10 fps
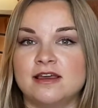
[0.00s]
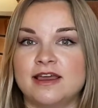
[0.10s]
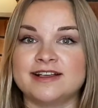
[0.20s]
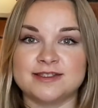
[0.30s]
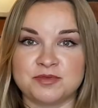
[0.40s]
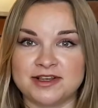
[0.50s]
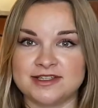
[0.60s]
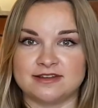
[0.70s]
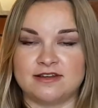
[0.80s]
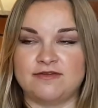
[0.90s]

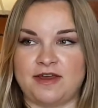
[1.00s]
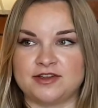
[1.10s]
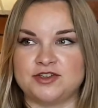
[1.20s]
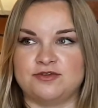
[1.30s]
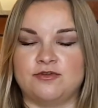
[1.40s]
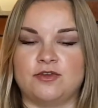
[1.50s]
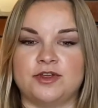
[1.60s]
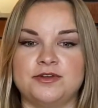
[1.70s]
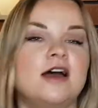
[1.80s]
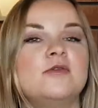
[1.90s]
express affection for
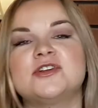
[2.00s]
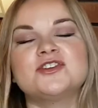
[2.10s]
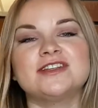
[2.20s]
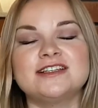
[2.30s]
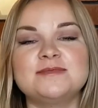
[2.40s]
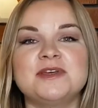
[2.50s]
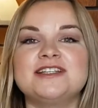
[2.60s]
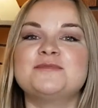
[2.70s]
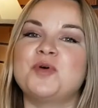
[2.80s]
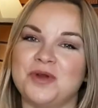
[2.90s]
you. Which leads me
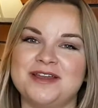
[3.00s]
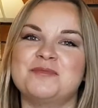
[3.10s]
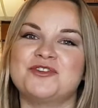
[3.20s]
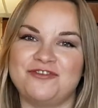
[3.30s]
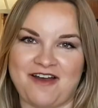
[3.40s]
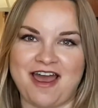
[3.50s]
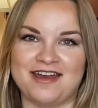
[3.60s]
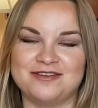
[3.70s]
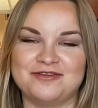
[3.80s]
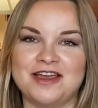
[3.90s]
to point number
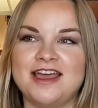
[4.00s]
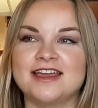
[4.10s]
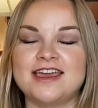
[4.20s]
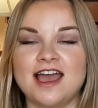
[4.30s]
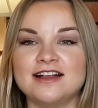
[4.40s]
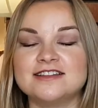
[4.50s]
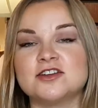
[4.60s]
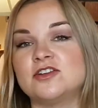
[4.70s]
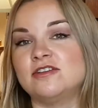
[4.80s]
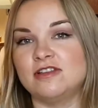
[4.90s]
5. Cats
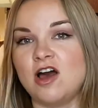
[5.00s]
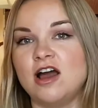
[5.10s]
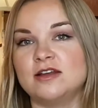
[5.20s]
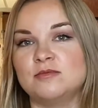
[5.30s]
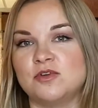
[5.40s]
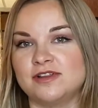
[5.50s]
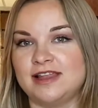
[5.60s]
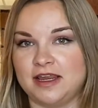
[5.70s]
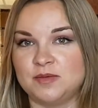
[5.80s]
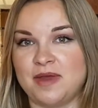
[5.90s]
are a lot more
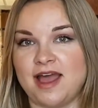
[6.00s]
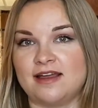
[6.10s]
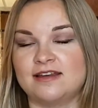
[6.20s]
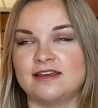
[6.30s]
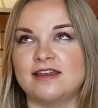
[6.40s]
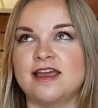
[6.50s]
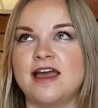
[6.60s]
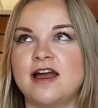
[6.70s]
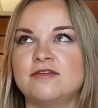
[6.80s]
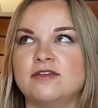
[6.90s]
laid back and
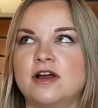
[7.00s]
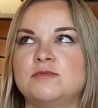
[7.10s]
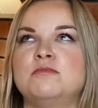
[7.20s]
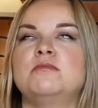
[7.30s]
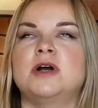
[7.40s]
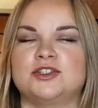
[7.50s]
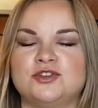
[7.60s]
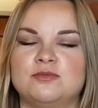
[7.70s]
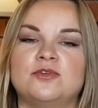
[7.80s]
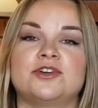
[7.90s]
have a
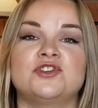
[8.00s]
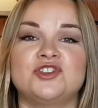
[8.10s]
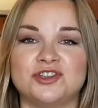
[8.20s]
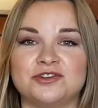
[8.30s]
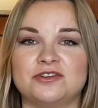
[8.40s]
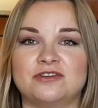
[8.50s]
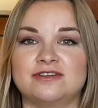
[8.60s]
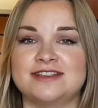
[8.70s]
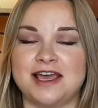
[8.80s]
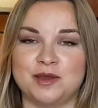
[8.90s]
much more chill
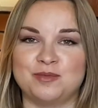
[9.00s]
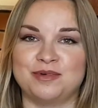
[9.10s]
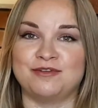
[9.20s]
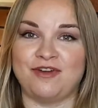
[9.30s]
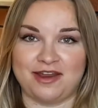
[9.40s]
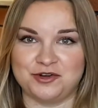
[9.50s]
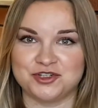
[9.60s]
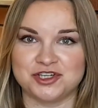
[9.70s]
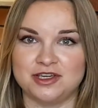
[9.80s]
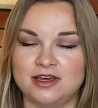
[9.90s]
type of
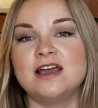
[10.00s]
energy.